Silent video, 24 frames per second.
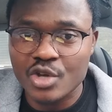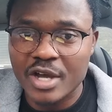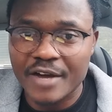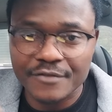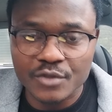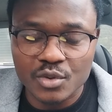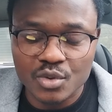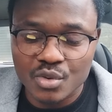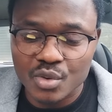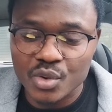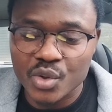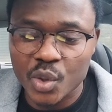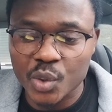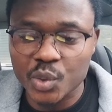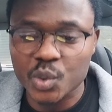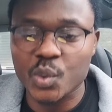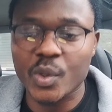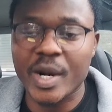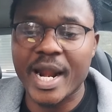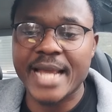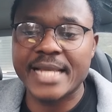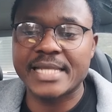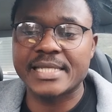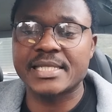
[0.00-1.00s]
you have to go
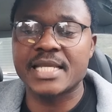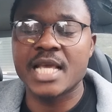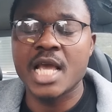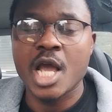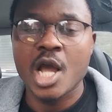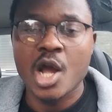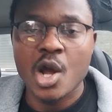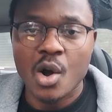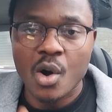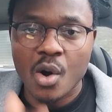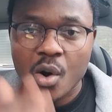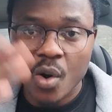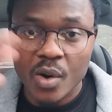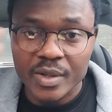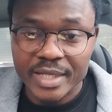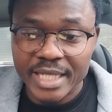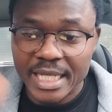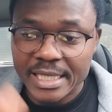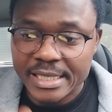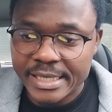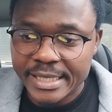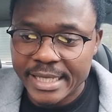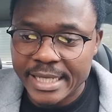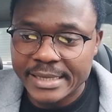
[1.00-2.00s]
notarize or
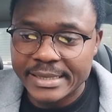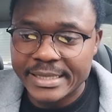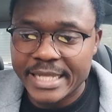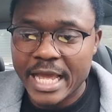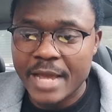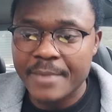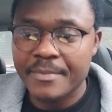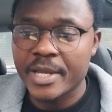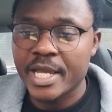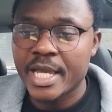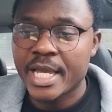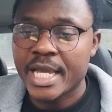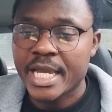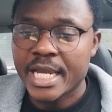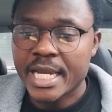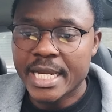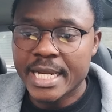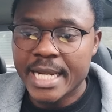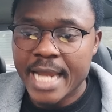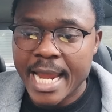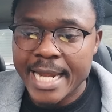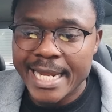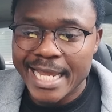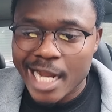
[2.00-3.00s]
authenticate them
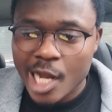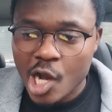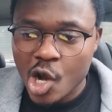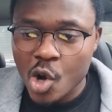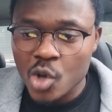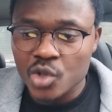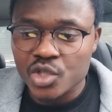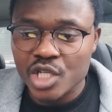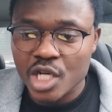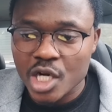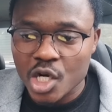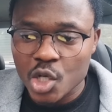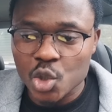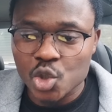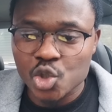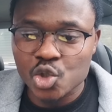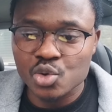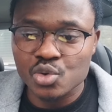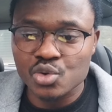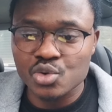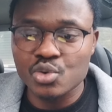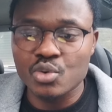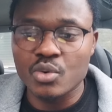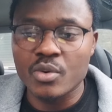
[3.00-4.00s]
in any court close
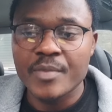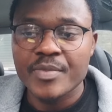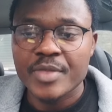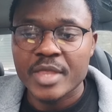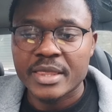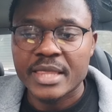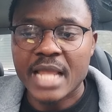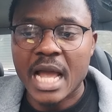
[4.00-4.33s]
to you.